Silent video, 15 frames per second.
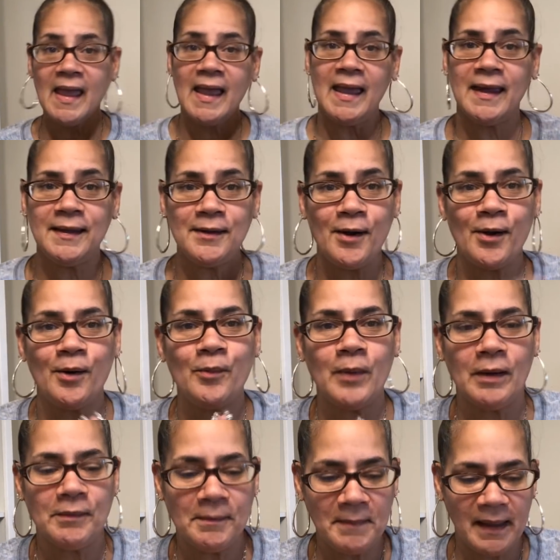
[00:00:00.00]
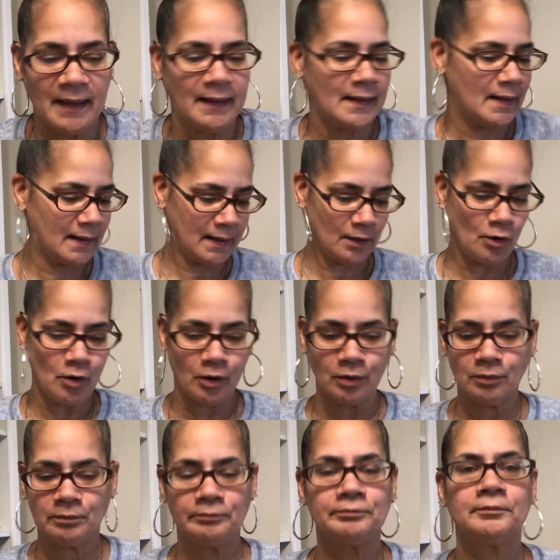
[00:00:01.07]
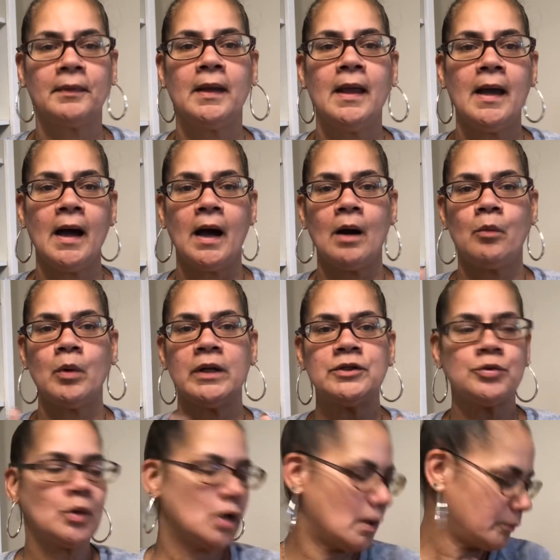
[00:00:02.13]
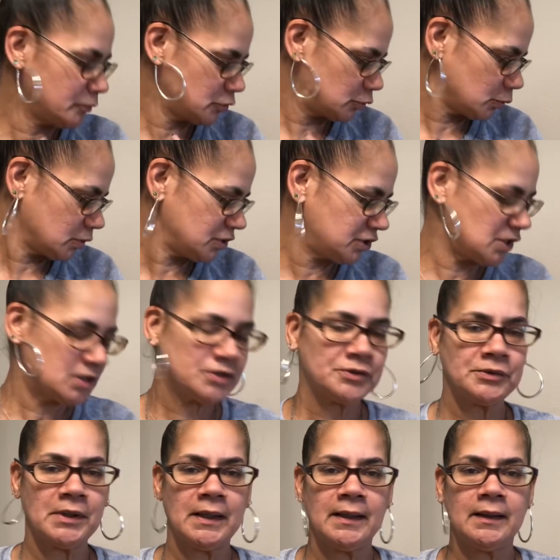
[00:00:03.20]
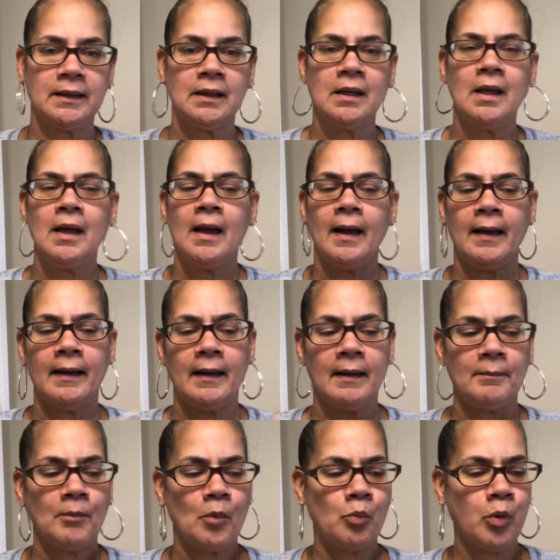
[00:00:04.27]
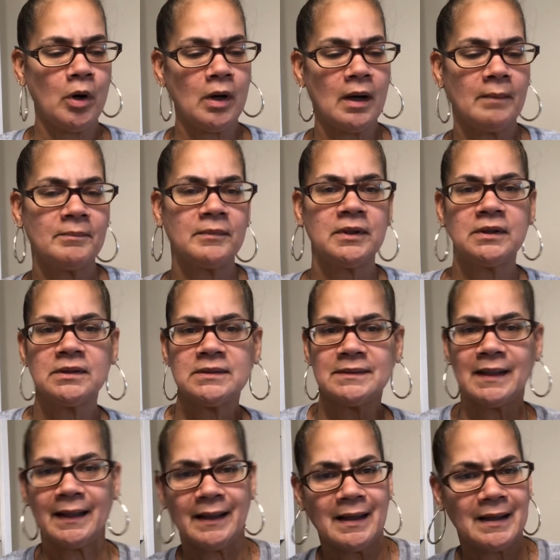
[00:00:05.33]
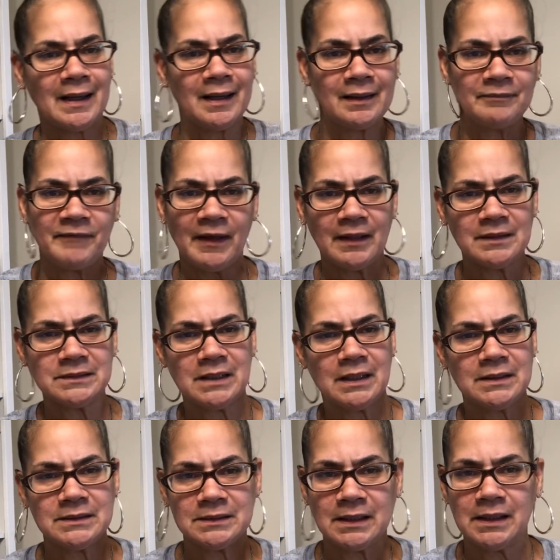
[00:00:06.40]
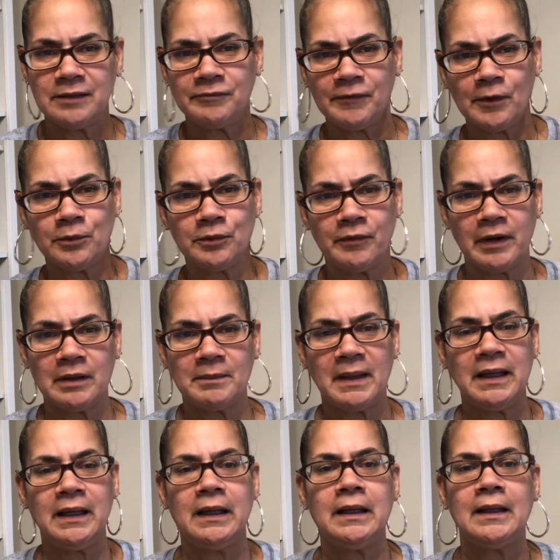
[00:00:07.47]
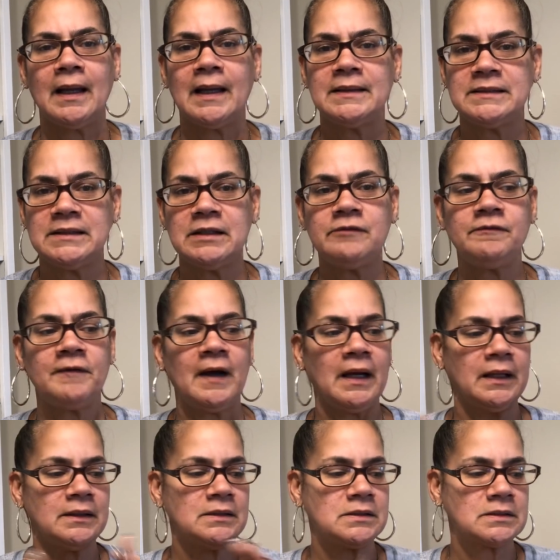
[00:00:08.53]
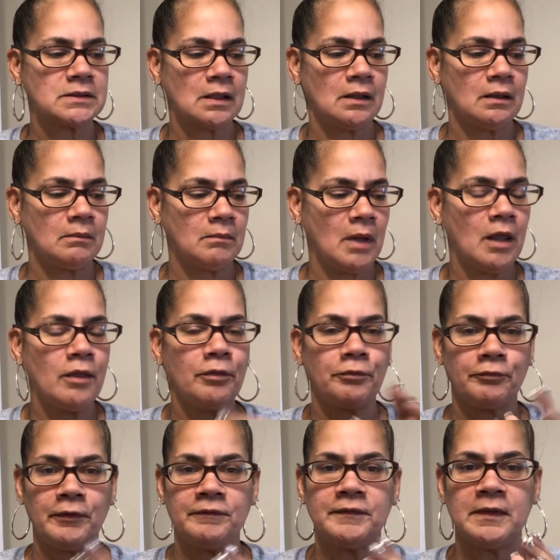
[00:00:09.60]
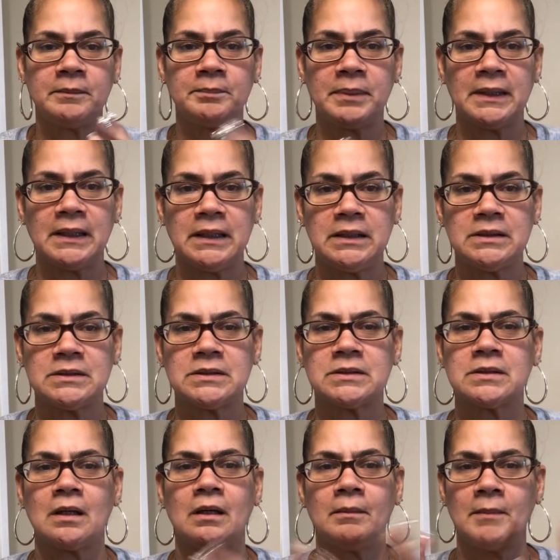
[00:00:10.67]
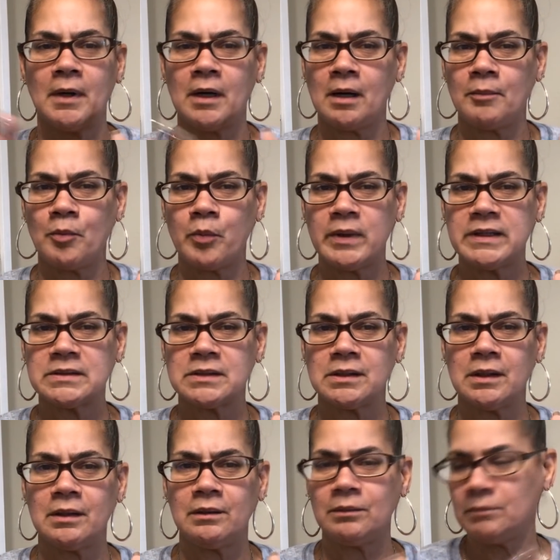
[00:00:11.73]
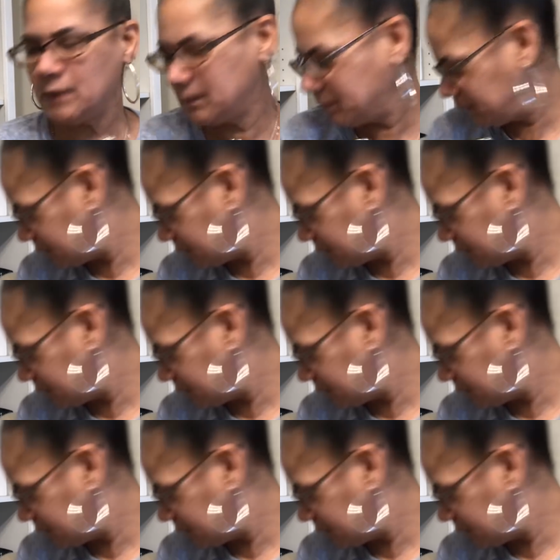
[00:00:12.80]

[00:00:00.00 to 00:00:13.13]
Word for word: Hey y'all, welcome back. I got a haul. I went to a couple stores yesterday um, where I'm, um, like I got Valentine's Day floating around in my head. I did find some thrifted plates um, a couple weeks ago, maybe